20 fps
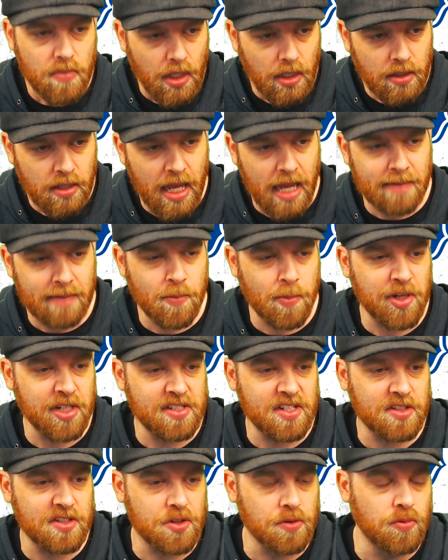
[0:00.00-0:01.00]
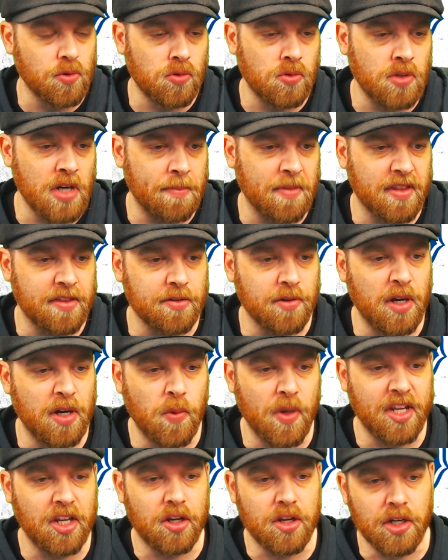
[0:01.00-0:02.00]
That brings us to rule number 3,
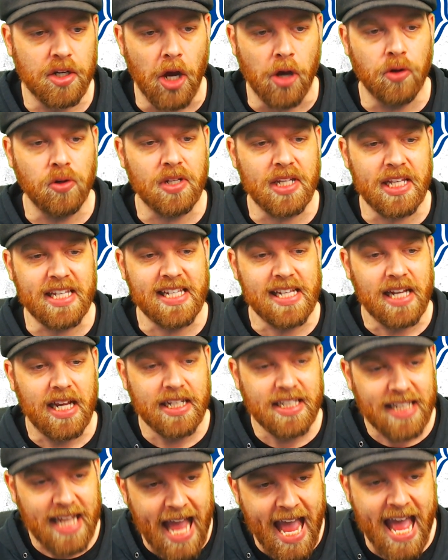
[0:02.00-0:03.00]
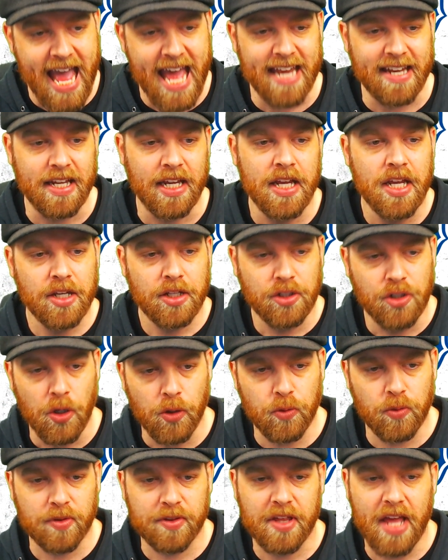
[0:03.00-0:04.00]
where you can only add
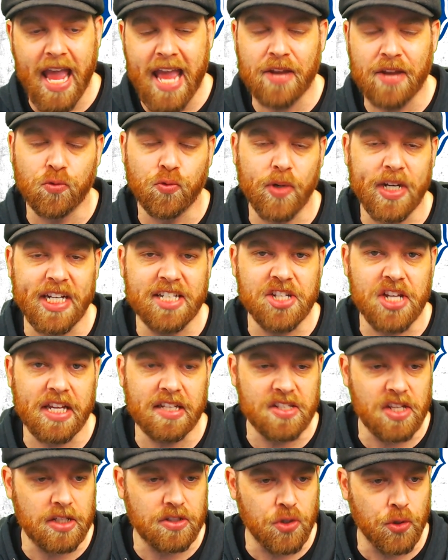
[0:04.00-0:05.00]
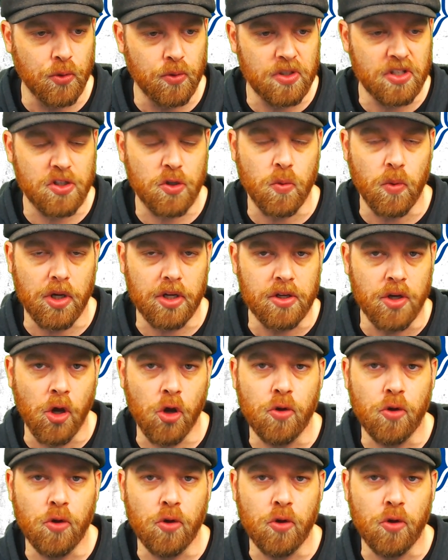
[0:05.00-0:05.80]
youth and regens to the squad. No